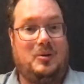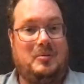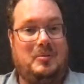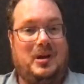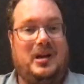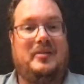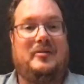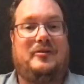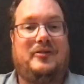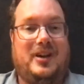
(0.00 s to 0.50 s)

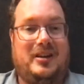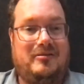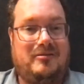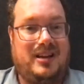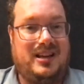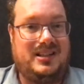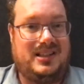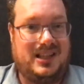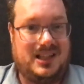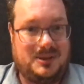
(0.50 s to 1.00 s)

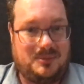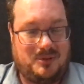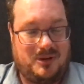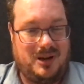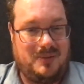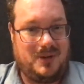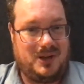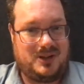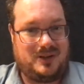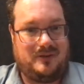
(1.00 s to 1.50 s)
fundraising is pretty
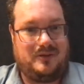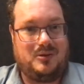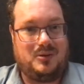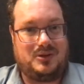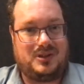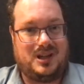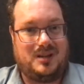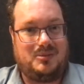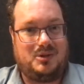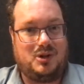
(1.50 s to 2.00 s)
much a
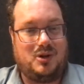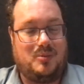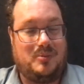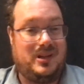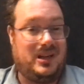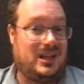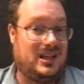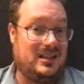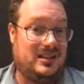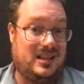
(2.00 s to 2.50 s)
full-time job and
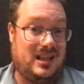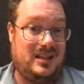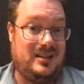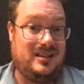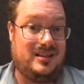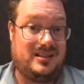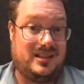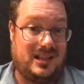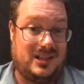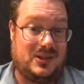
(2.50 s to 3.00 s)
it can take you
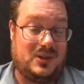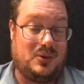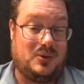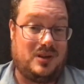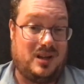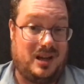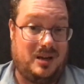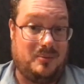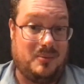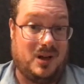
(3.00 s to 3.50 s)
6 or
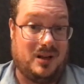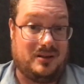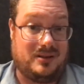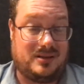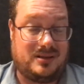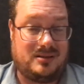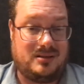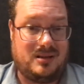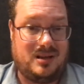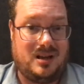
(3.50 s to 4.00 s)
9
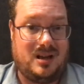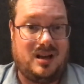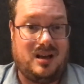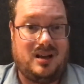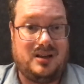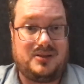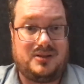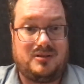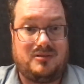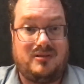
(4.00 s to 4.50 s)
months
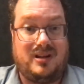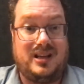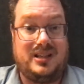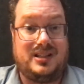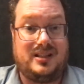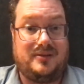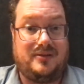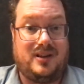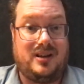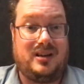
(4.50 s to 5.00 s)
to raise
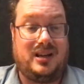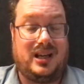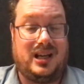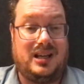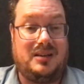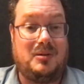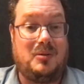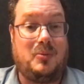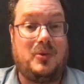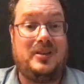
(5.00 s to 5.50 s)
the funding.
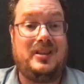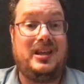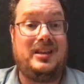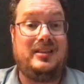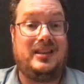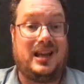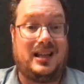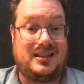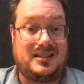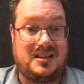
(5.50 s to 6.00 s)
And within
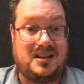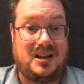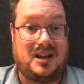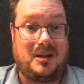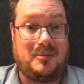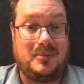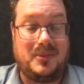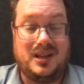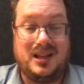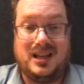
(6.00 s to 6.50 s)
that
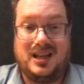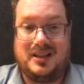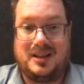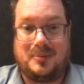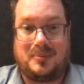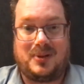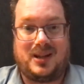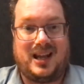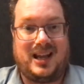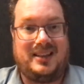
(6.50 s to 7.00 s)
time, the
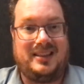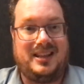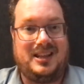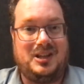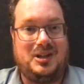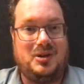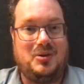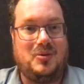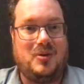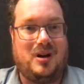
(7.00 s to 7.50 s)
plan that
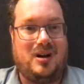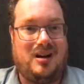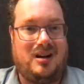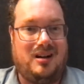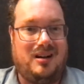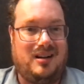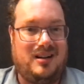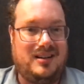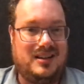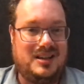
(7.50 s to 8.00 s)
you
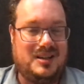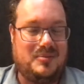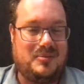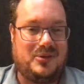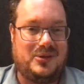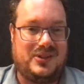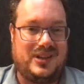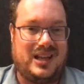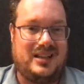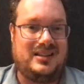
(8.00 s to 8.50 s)
are
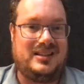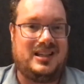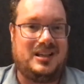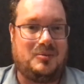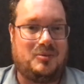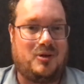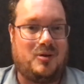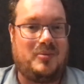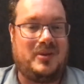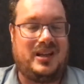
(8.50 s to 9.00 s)
presenting
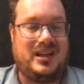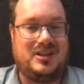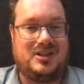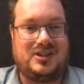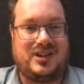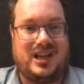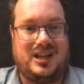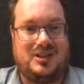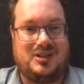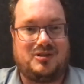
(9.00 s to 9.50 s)
probably has
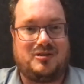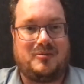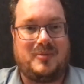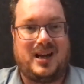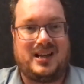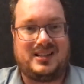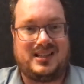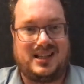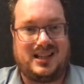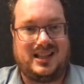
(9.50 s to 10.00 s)
changed
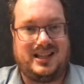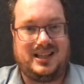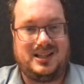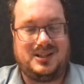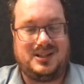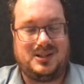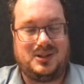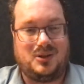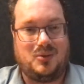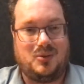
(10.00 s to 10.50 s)
dramatically to
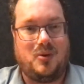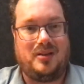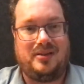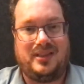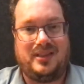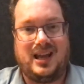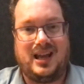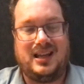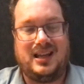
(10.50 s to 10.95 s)
the one that